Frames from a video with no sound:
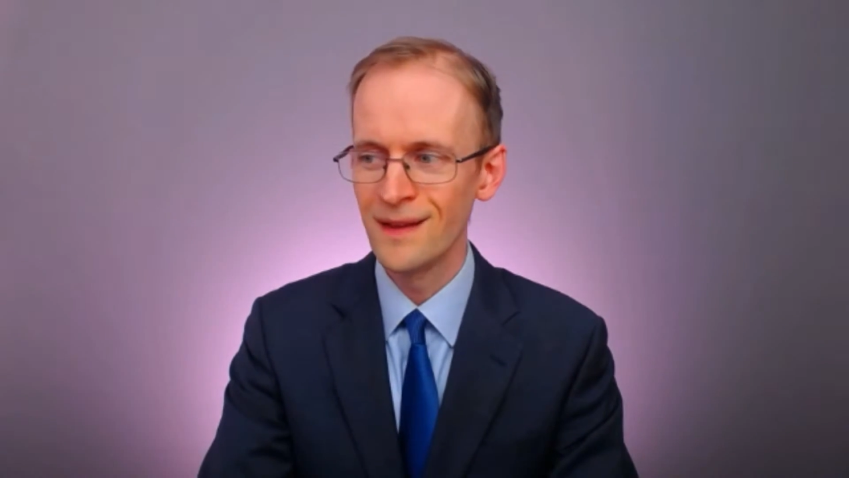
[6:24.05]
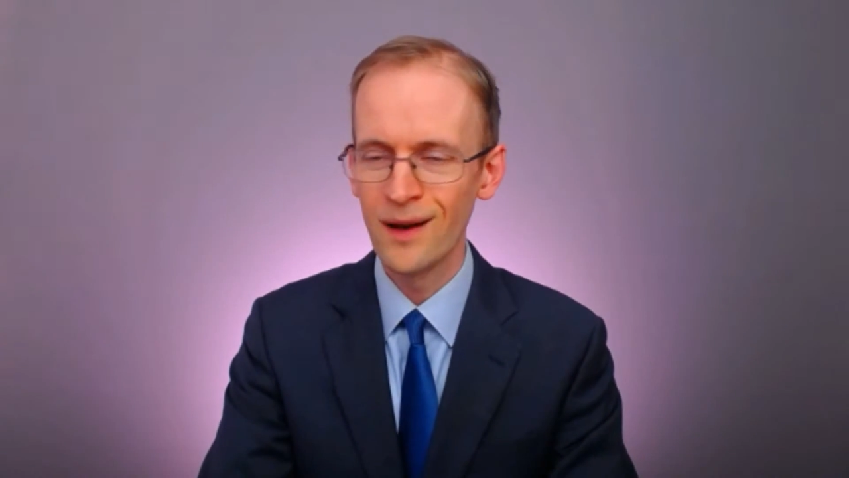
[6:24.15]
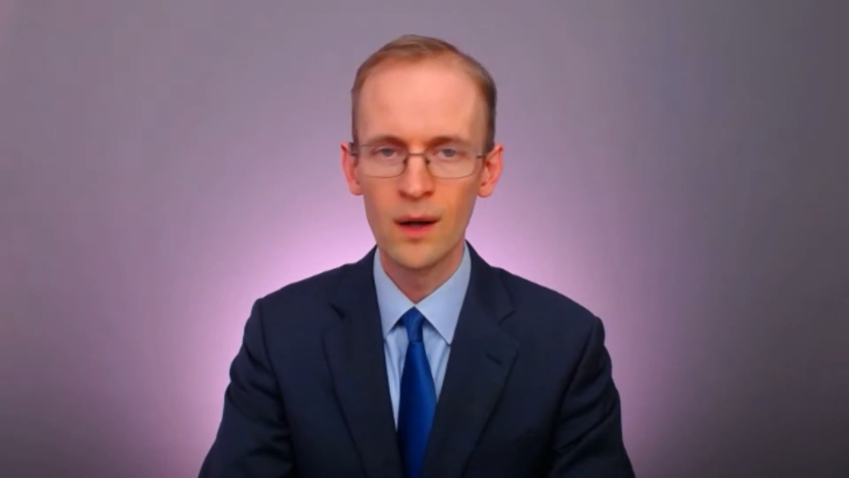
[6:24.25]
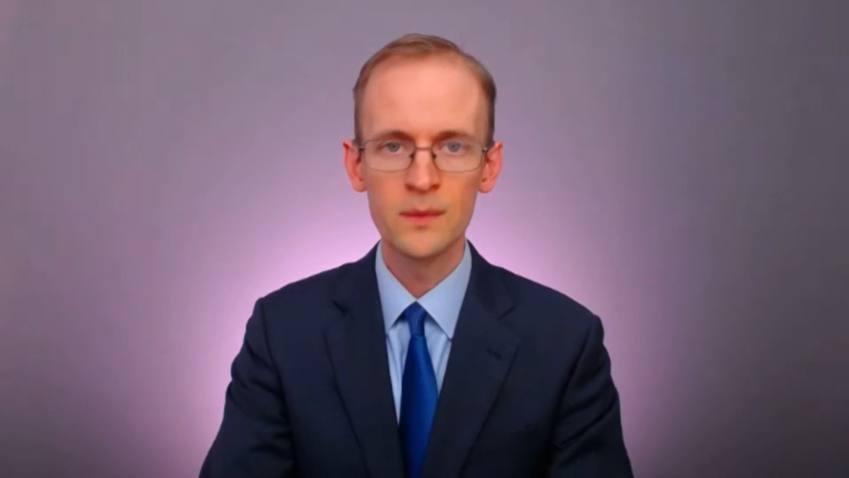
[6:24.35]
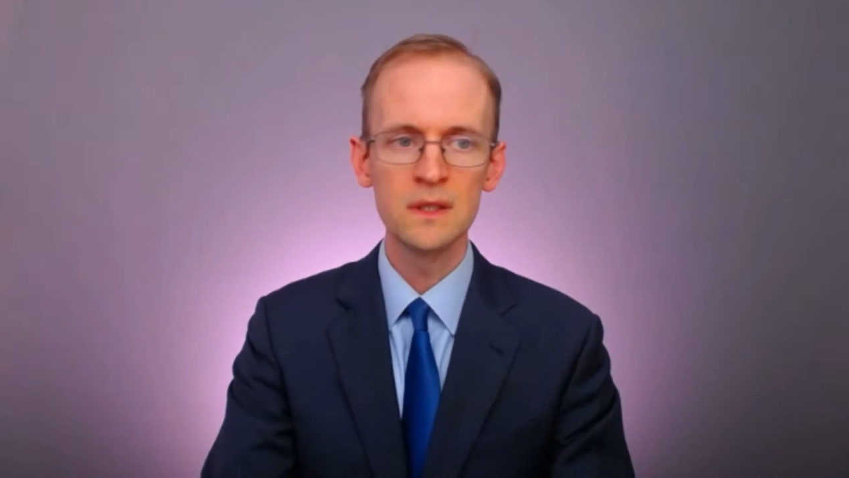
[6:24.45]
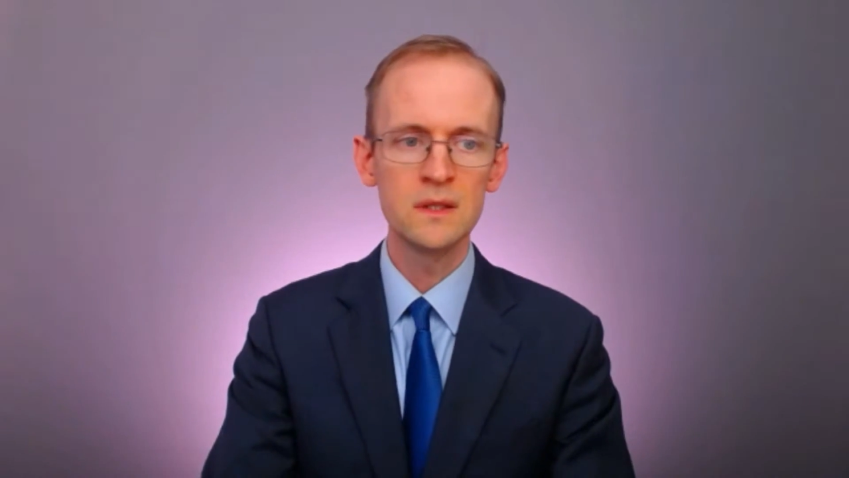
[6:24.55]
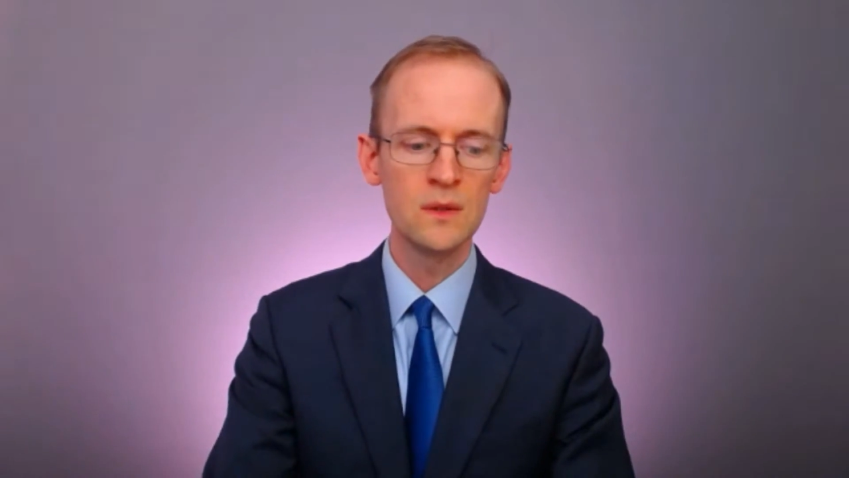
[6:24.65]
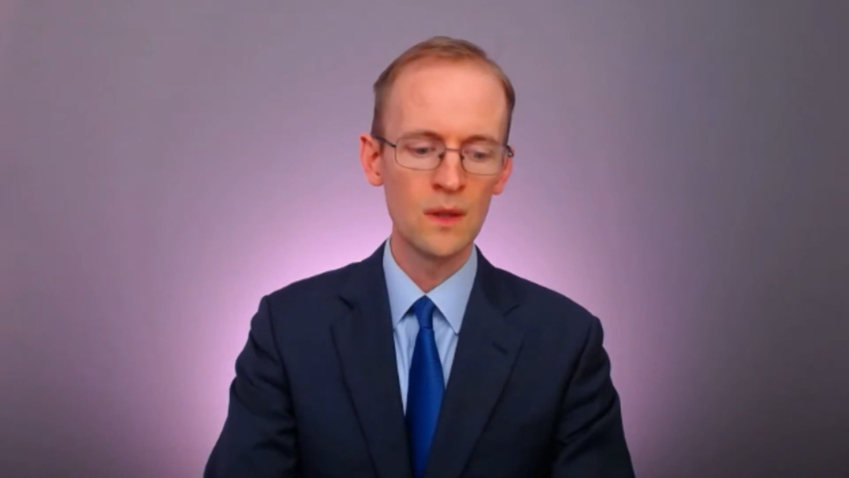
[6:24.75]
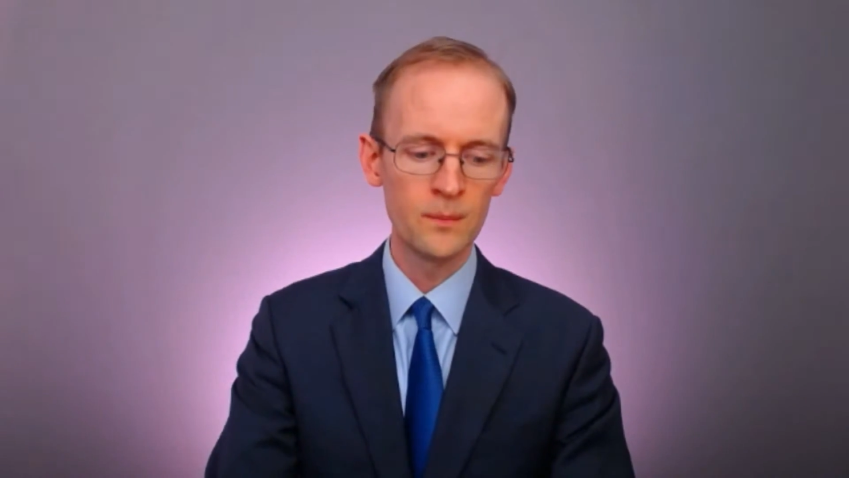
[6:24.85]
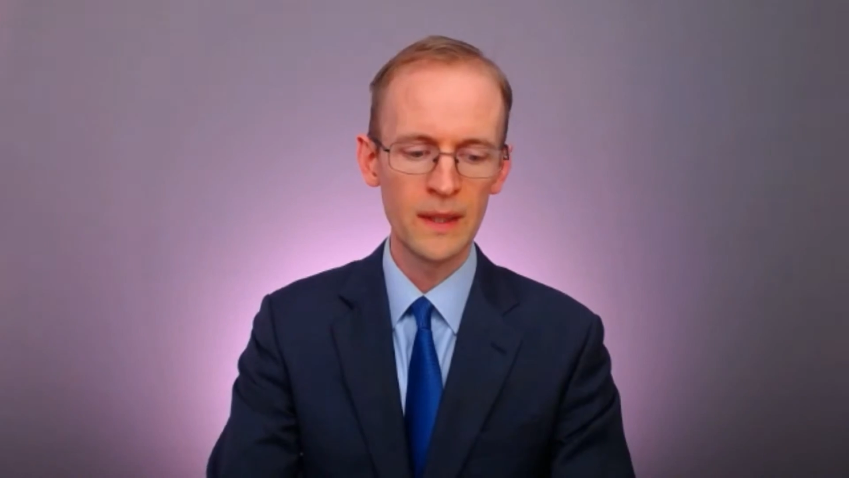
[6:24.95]
Now I'm going to
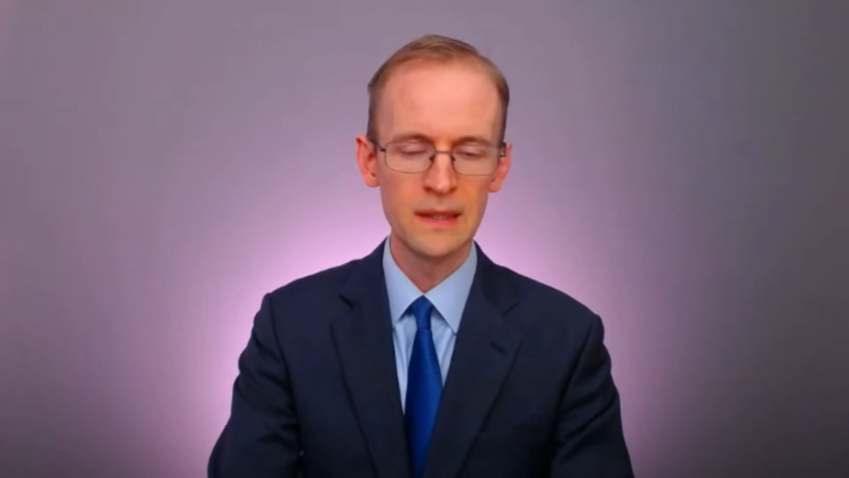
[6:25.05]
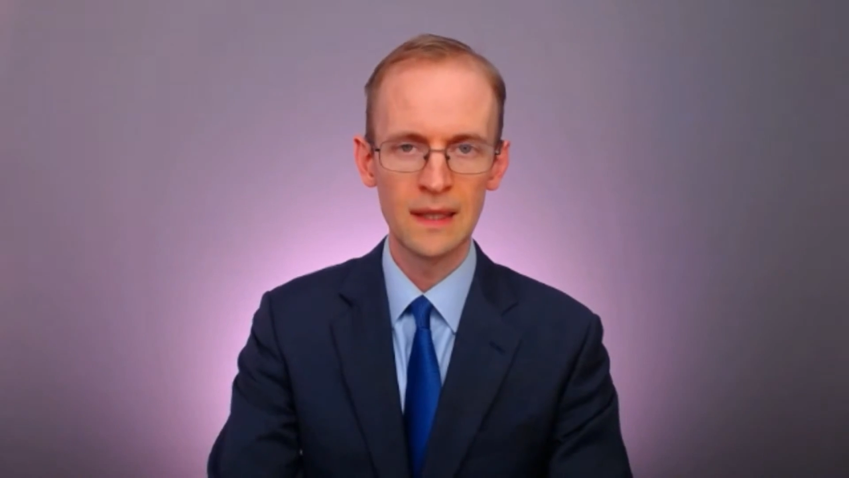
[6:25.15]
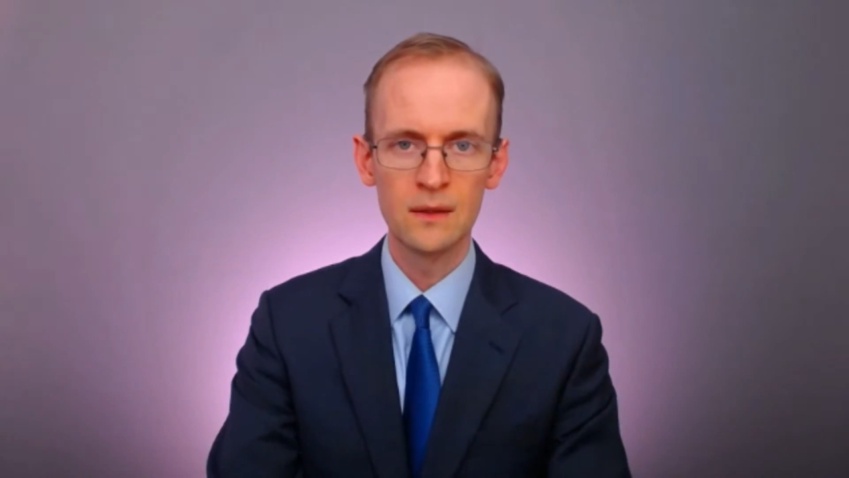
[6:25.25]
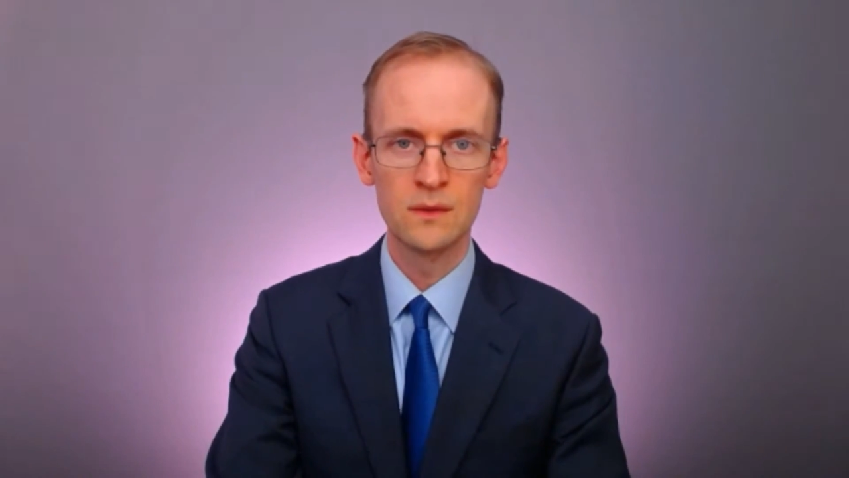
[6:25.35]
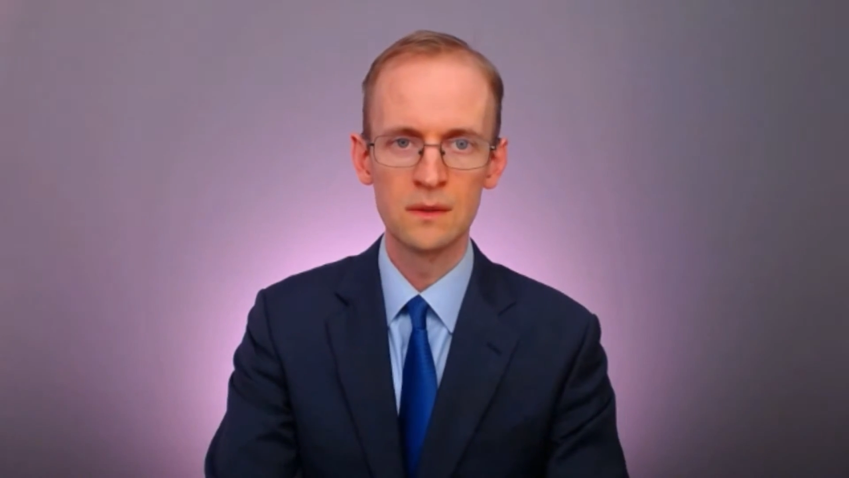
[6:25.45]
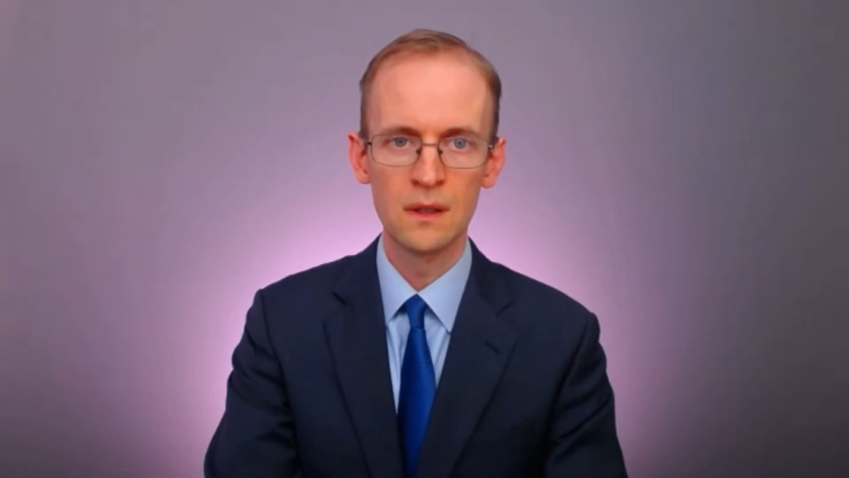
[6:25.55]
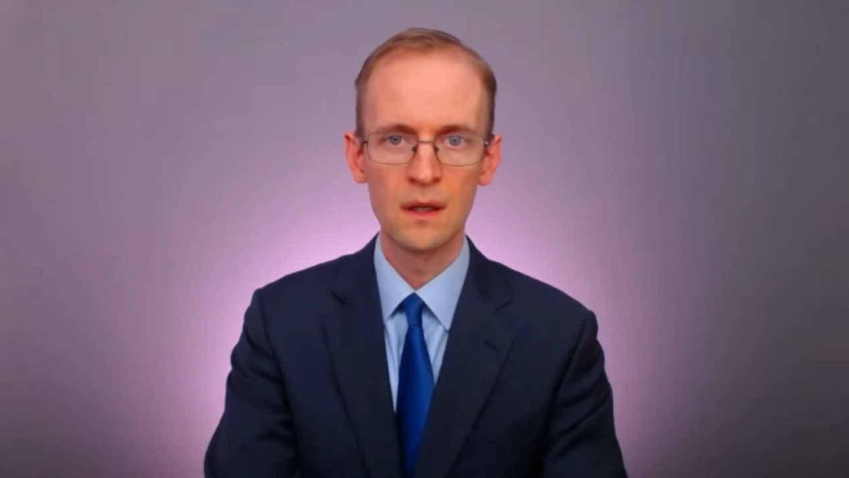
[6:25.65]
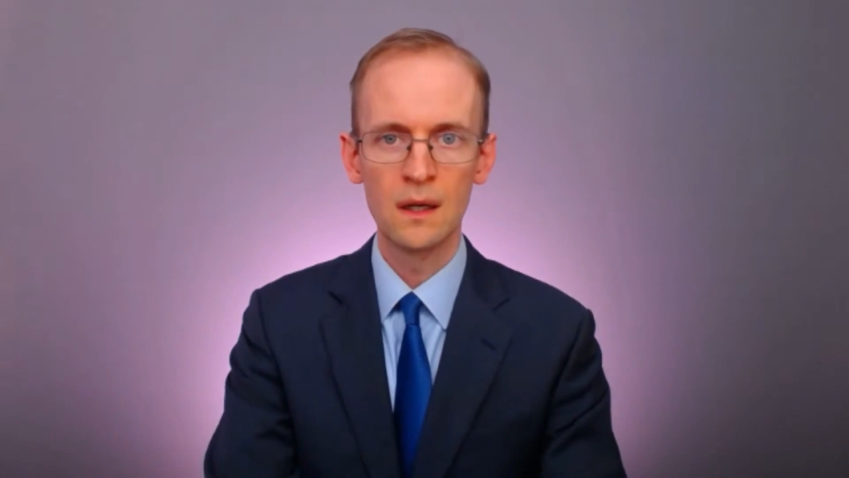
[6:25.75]
do a breakdown